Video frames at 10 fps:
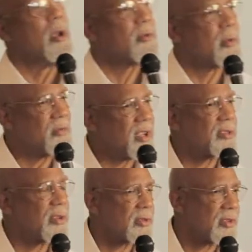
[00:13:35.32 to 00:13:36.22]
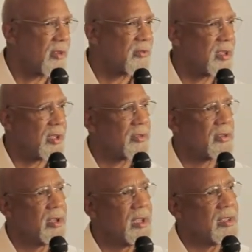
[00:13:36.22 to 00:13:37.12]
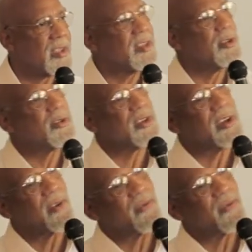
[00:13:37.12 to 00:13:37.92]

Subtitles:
subject yourself to this? Didn't you see your